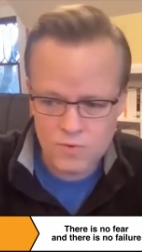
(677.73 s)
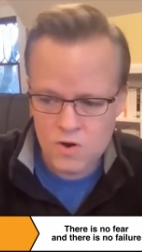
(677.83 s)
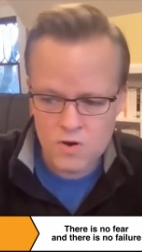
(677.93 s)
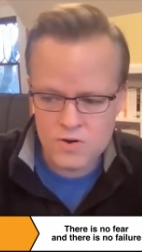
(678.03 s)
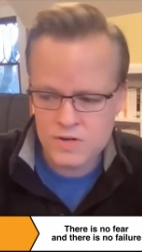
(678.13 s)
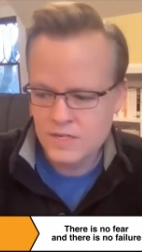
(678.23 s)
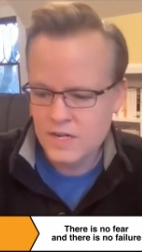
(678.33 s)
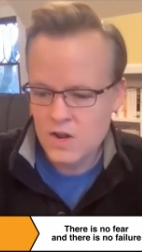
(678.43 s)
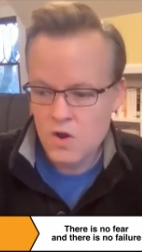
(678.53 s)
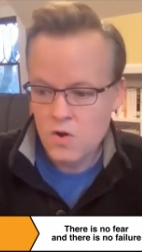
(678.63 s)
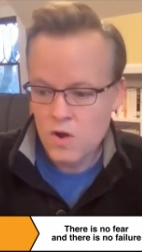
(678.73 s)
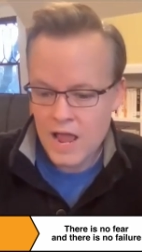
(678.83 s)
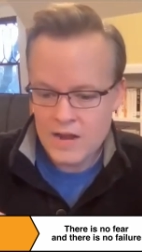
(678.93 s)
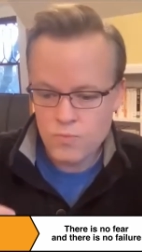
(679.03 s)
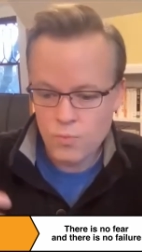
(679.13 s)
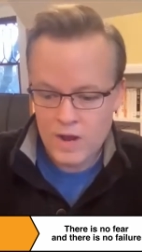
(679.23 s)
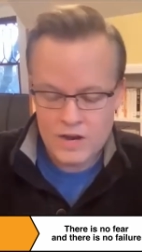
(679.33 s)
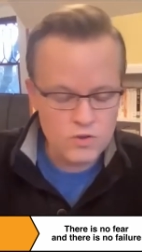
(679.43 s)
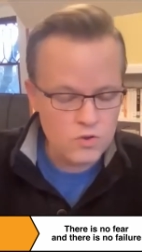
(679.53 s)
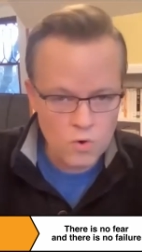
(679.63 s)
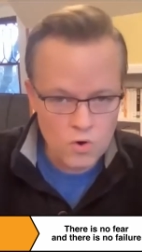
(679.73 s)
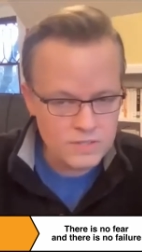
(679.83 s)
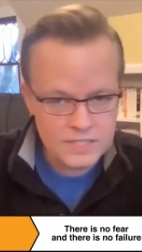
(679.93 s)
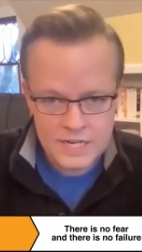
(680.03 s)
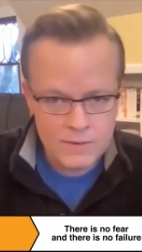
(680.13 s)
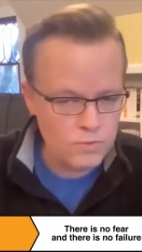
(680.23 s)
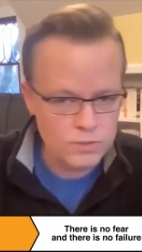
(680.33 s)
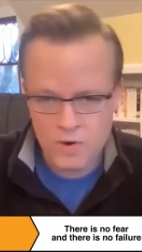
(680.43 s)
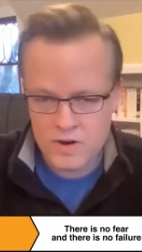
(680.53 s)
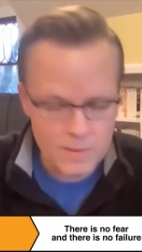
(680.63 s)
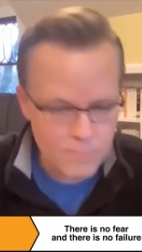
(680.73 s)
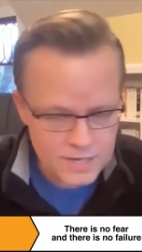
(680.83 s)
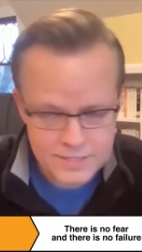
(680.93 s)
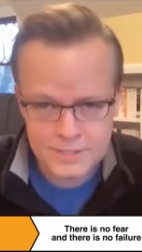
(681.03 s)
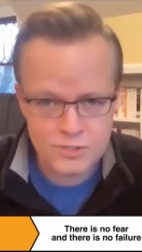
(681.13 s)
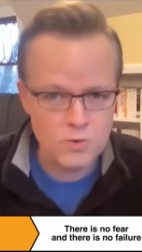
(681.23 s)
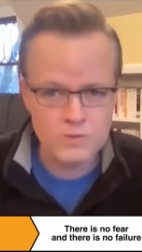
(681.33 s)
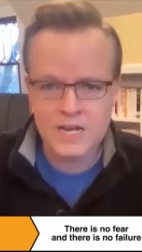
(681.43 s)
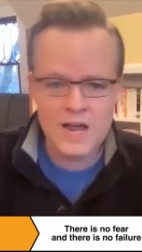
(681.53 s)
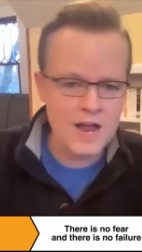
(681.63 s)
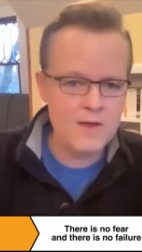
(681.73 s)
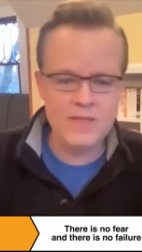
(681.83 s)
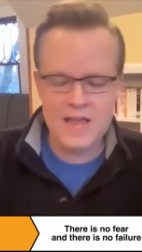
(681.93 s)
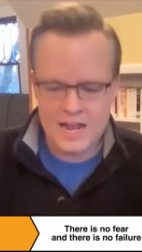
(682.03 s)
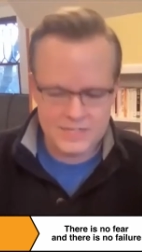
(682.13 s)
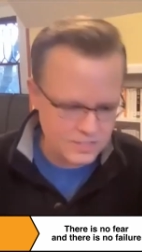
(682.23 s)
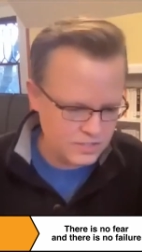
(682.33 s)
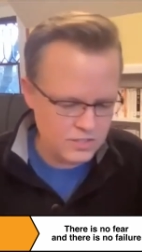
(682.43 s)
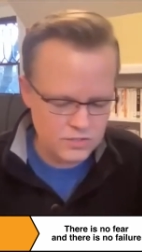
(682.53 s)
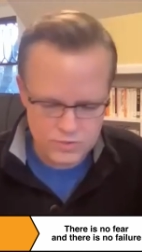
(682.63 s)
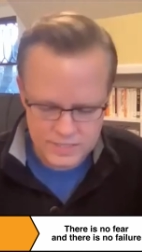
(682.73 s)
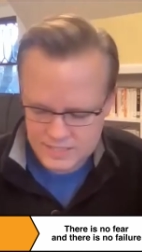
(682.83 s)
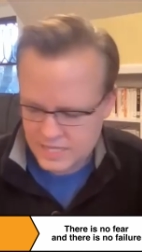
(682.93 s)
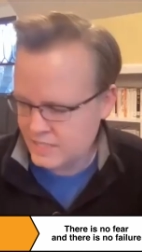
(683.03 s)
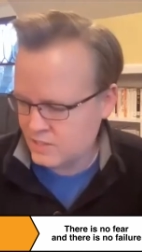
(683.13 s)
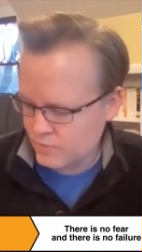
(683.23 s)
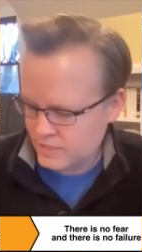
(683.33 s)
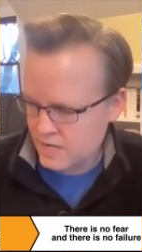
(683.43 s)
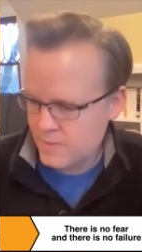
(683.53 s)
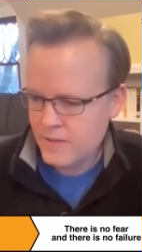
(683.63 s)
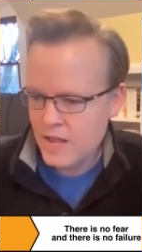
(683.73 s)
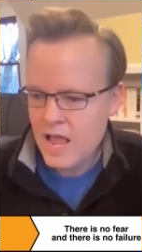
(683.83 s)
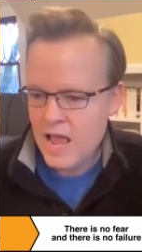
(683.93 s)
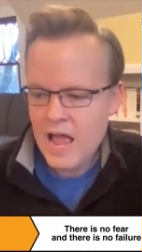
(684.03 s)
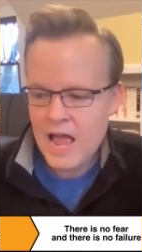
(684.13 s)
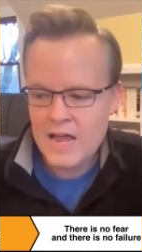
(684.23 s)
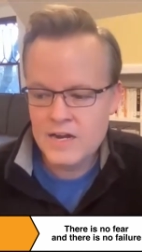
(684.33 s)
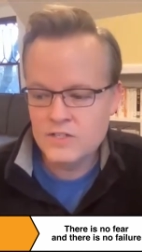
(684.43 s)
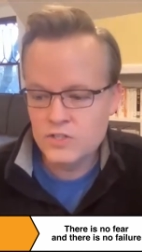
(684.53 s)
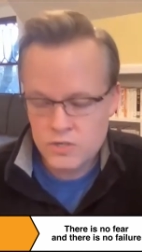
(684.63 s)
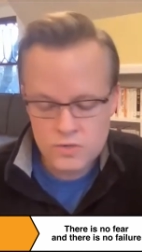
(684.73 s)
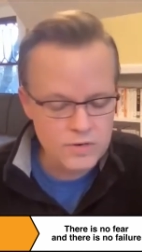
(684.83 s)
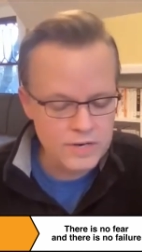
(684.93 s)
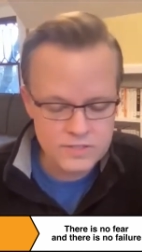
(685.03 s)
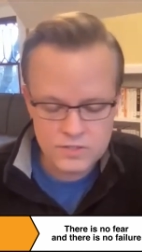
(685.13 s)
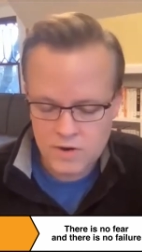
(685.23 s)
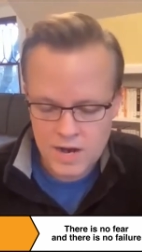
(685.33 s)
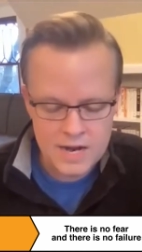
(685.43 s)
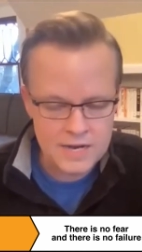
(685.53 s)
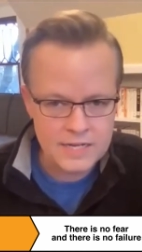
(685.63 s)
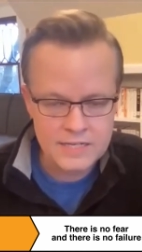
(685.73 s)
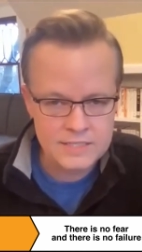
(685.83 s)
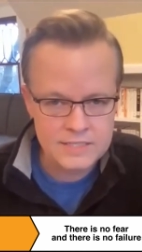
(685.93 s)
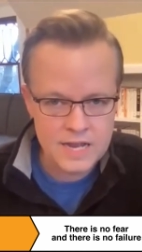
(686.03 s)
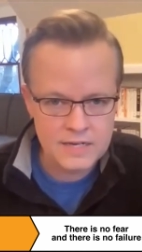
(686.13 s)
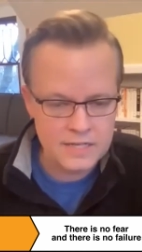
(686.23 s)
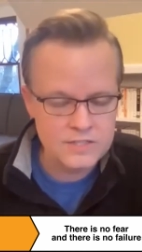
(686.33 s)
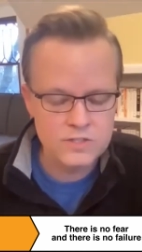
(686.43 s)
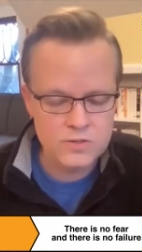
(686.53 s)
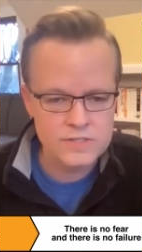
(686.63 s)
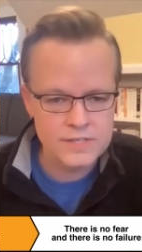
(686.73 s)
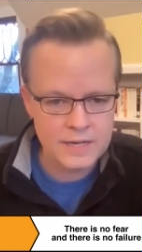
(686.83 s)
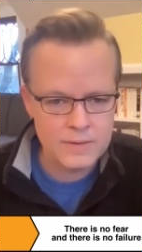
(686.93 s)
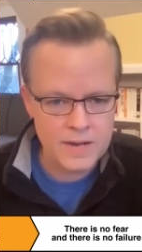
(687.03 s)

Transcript: road. And your team was part of that process the whole time. They asked us to do these things and we did them. And to his credit, he said, let's do a second